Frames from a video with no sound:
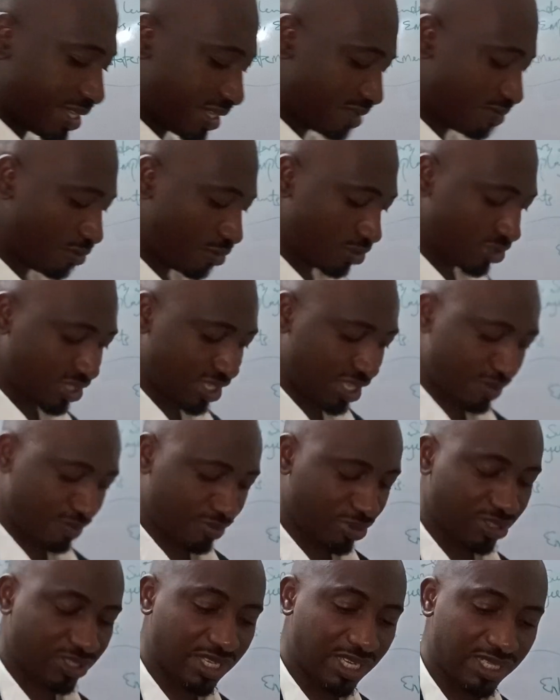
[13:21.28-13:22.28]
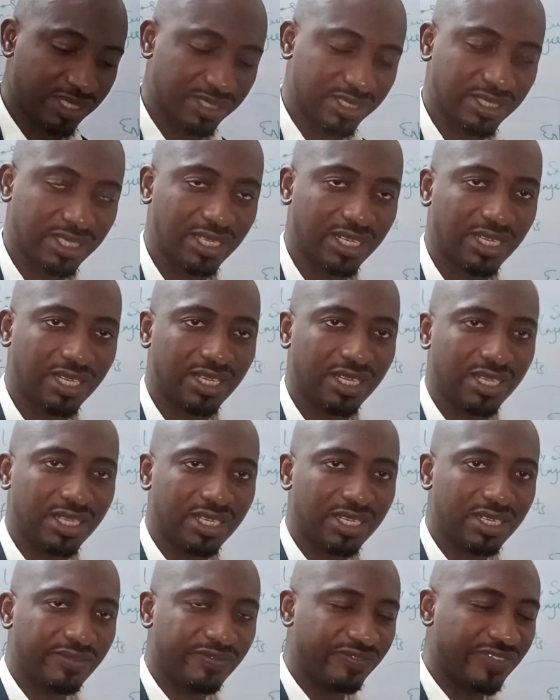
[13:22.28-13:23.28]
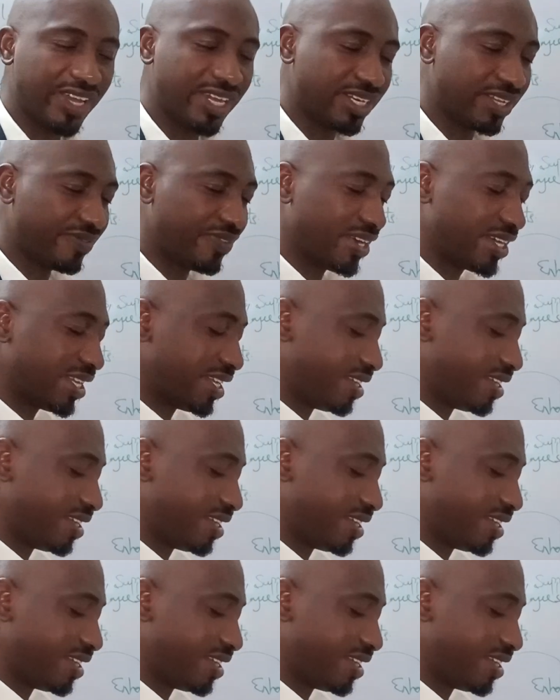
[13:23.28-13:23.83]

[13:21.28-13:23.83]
the most important, very, very